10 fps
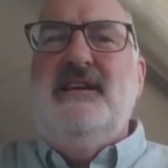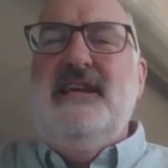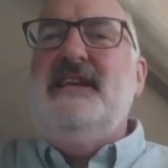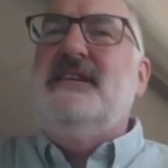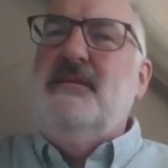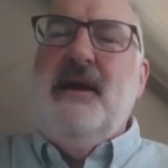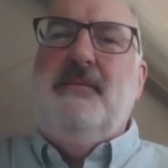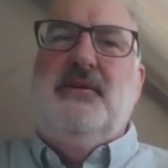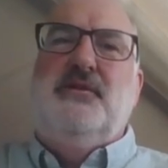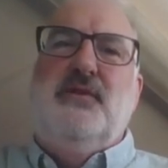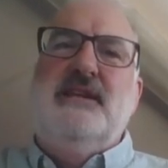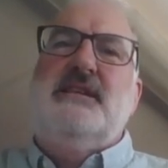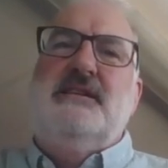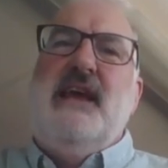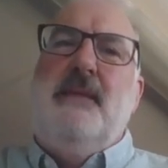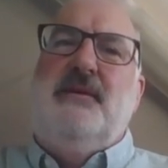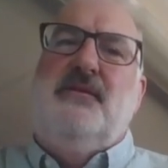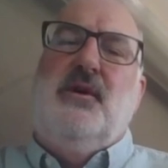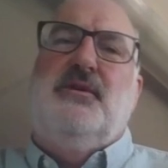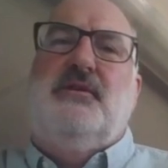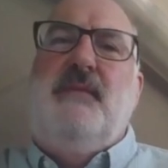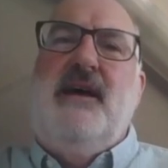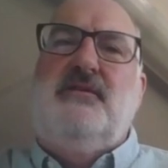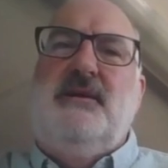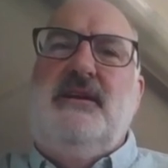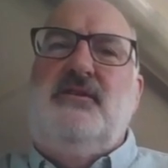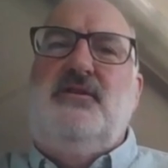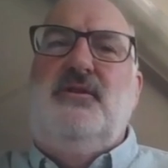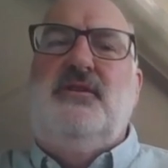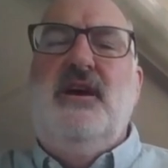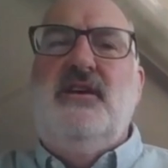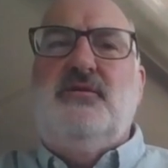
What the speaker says: needed to be able to address adaptive coastal management issues.